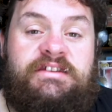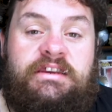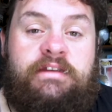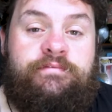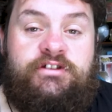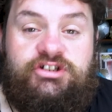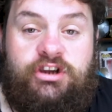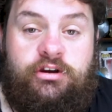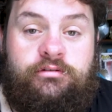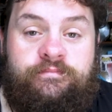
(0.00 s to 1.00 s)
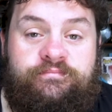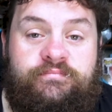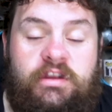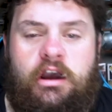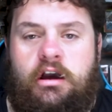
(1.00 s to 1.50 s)
left the show.
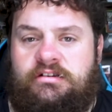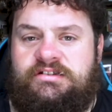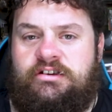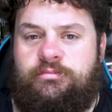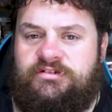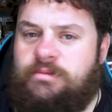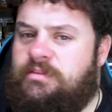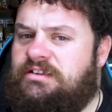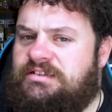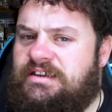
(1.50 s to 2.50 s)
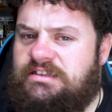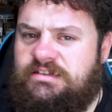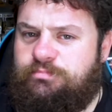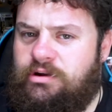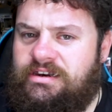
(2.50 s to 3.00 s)
Oh, sorry, was I meant to say
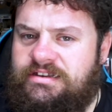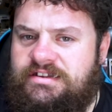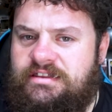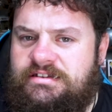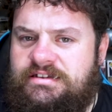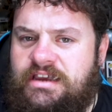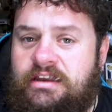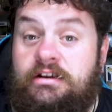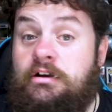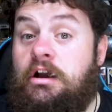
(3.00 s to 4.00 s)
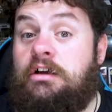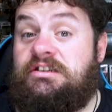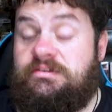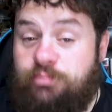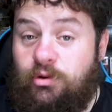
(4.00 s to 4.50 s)
spoilers at the start?
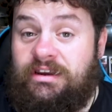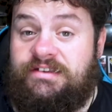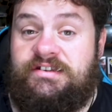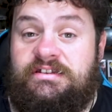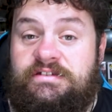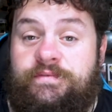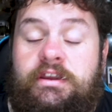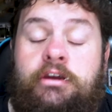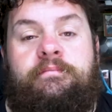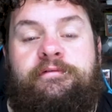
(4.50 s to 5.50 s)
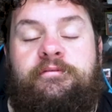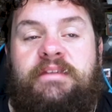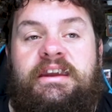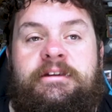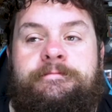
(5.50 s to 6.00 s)
Spoilers in this video. For
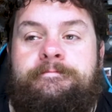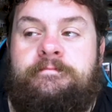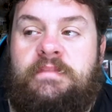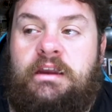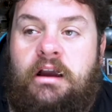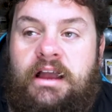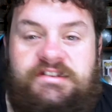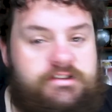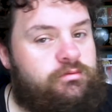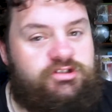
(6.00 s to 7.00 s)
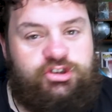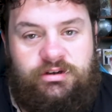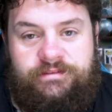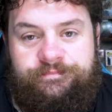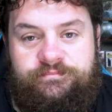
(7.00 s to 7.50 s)
me, I still
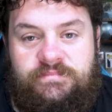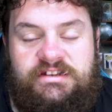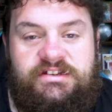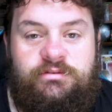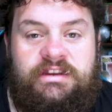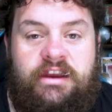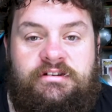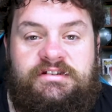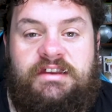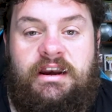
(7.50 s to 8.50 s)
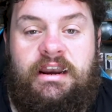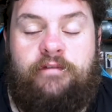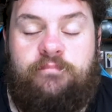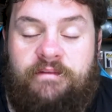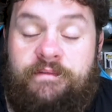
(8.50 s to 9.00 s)
enjoy it. There's still characters that I
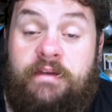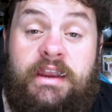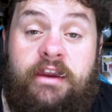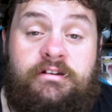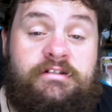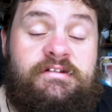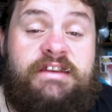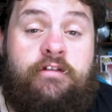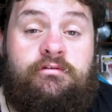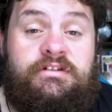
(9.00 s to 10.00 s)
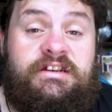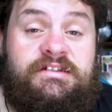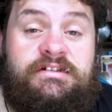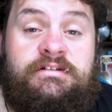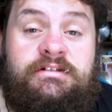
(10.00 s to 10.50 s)
love. My favourite character is Daryl
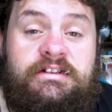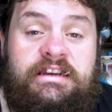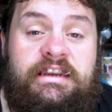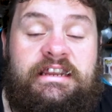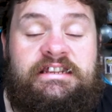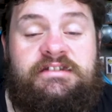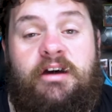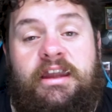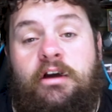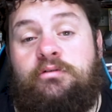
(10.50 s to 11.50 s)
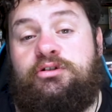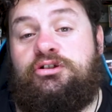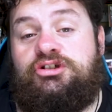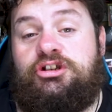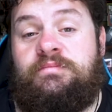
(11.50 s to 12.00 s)
Dixon, hence my old
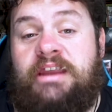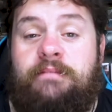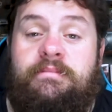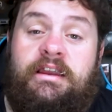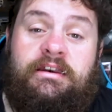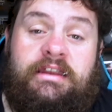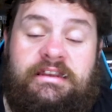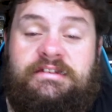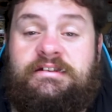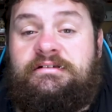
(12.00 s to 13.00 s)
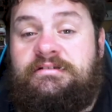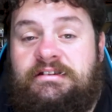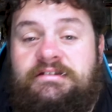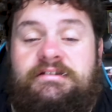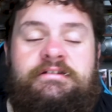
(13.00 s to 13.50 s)
YouTube name, Lexa
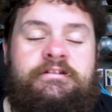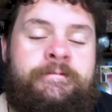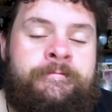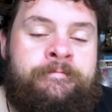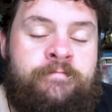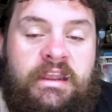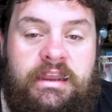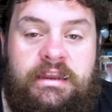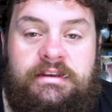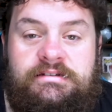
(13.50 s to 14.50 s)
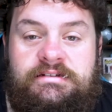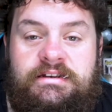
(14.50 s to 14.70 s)
Dixon. And